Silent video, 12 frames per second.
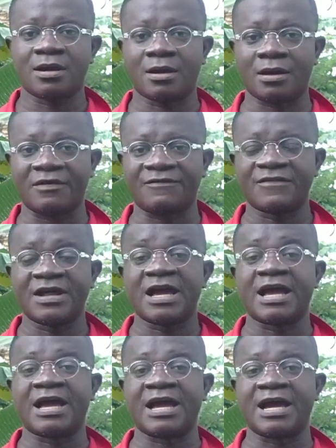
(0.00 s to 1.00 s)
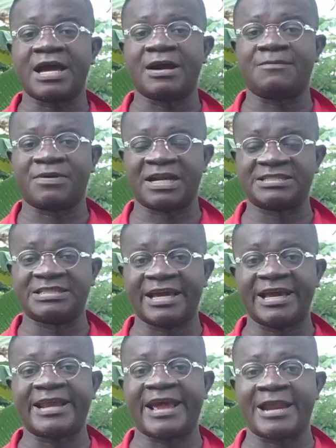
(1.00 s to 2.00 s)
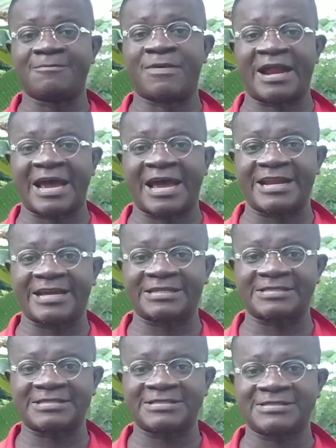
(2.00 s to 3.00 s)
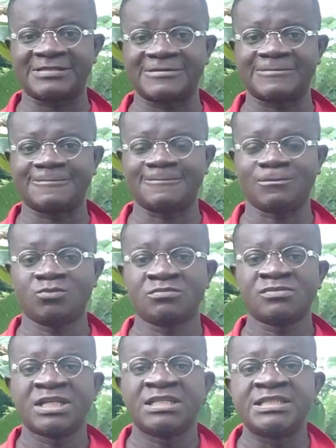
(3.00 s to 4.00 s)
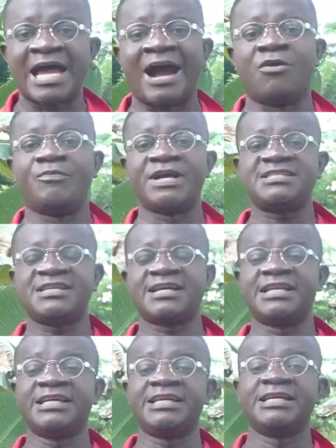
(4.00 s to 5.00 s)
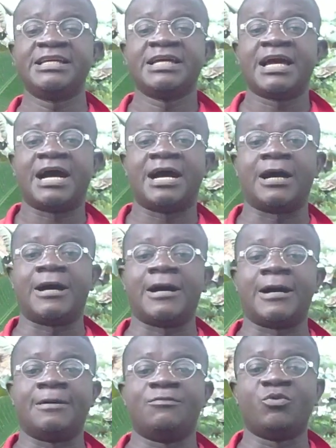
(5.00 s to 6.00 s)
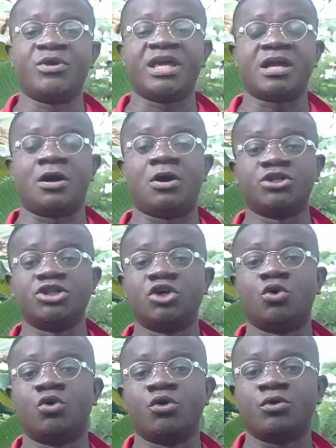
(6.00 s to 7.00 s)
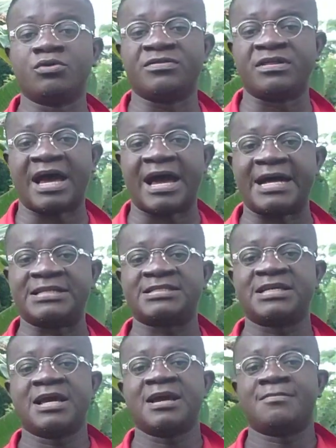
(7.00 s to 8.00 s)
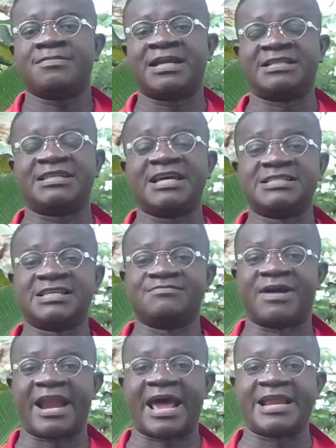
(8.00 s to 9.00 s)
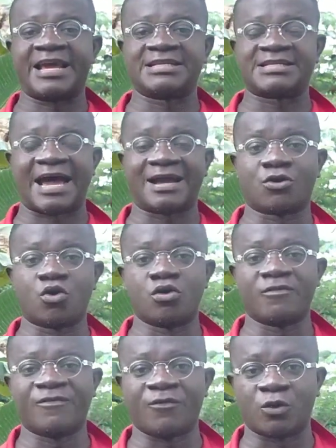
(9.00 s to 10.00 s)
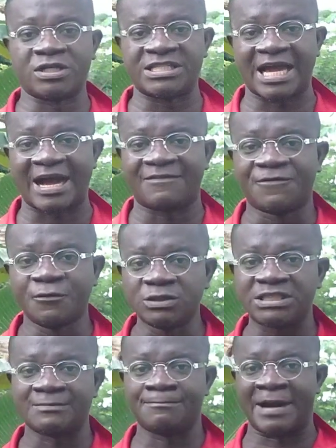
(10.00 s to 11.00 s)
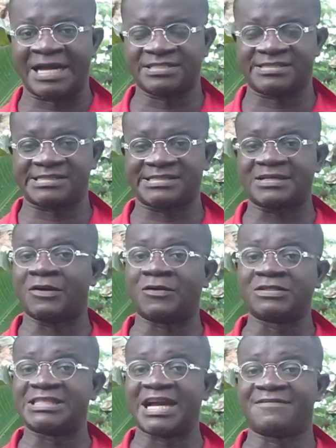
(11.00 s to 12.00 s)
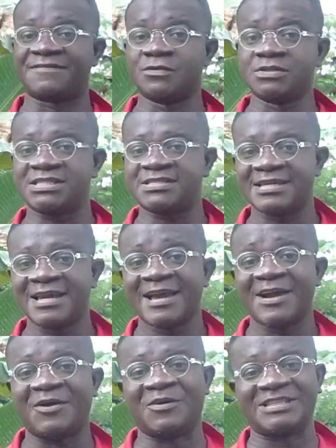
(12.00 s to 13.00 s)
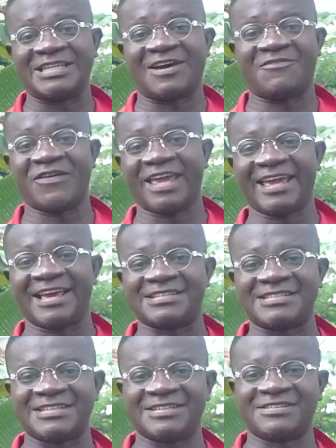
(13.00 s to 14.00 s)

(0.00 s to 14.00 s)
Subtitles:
of plantain and bananas. Now, basically, we all know that plantains and bananas are grown for their fruit bunches or their fruits or their fingers,